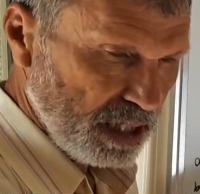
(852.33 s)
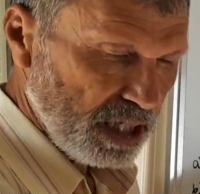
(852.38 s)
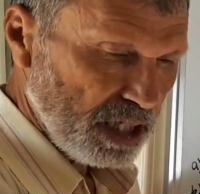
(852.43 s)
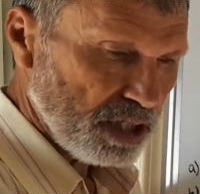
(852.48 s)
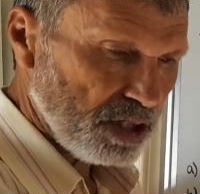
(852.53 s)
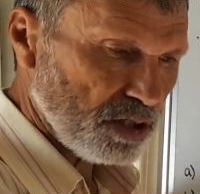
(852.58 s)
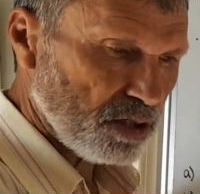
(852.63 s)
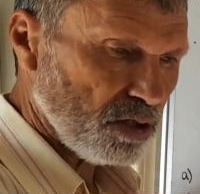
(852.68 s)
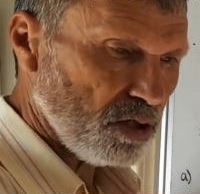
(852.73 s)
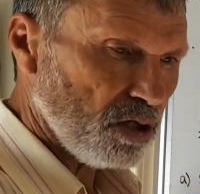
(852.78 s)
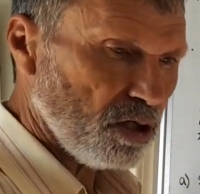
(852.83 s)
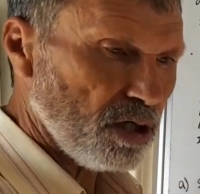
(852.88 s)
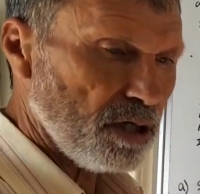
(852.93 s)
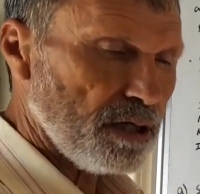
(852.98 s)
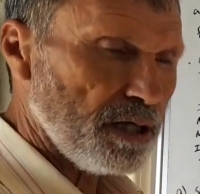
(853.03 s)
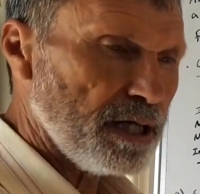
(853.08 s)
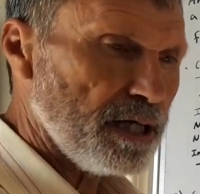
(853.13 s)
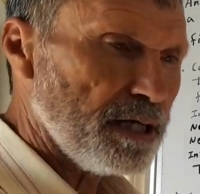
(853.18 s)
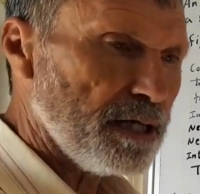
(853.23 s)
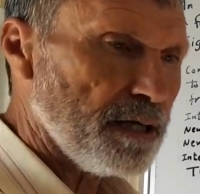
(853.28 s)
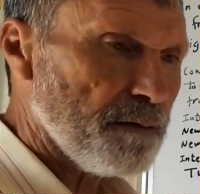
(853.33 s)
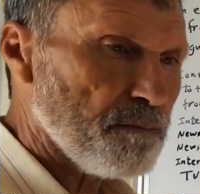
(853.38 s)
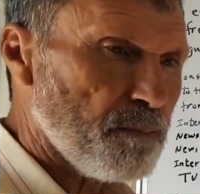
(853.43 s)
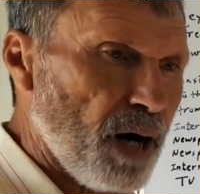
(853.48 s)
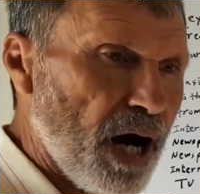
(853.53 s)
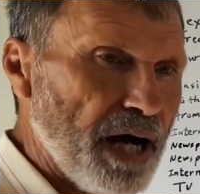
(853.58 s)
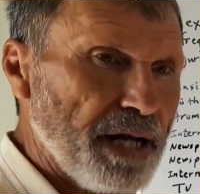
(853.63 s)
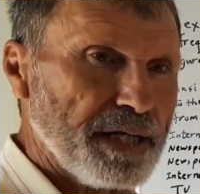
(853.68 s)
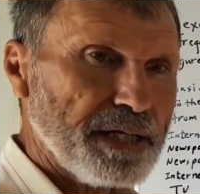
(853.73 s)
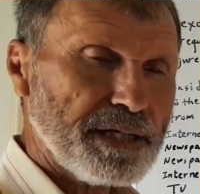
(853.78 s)

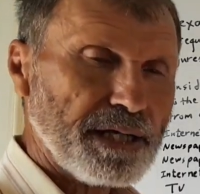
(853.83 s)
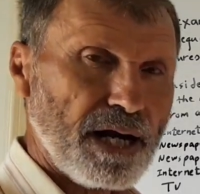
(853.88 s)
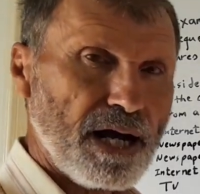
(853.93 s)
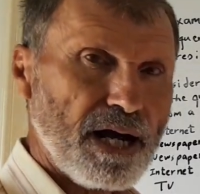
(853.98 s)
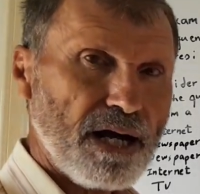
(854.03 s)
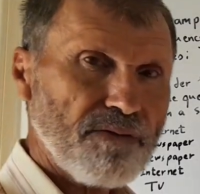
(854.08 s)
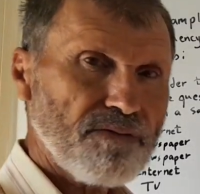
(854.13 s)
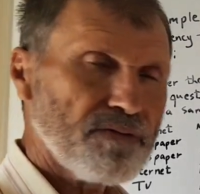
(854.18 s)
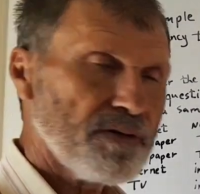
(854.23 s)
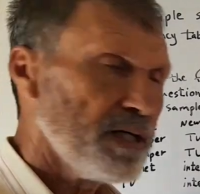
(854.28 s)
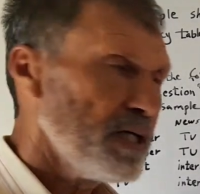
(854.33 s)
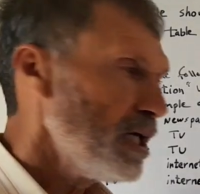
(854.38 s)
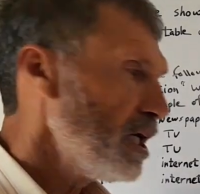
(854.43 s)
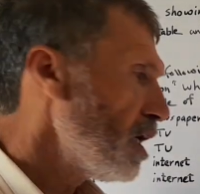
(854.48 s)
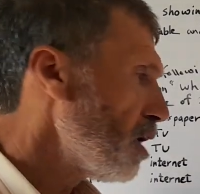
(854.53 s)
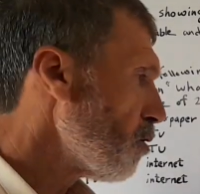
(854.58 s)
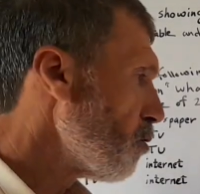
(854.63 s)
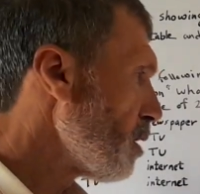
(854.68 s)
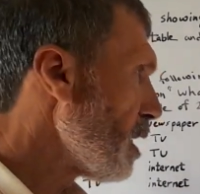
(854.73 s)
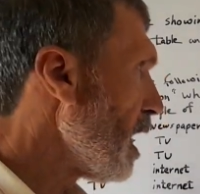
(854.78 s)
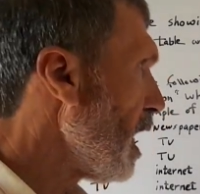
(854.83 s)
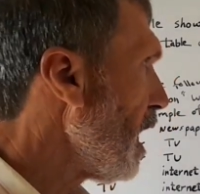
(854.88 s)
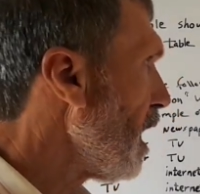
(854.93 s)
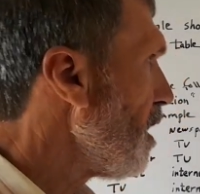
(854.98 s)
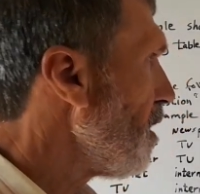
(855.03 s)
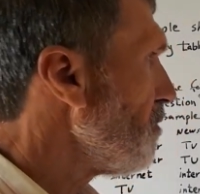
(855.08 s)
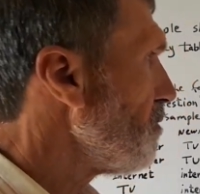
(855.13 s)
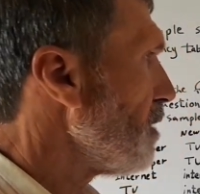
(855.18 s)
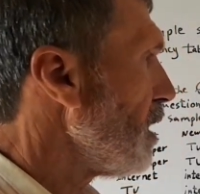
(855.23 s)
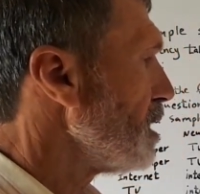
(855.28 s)
Bar graph, we
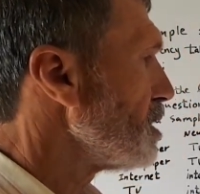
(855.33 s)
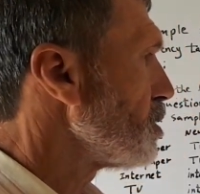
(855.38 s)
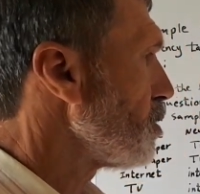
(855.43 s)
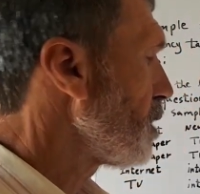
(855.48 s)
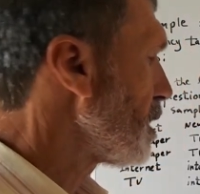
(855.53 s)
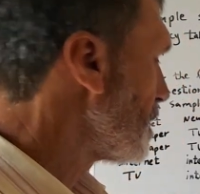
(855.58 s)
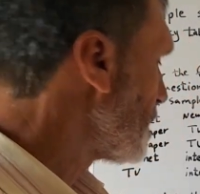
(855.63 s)
have, as you can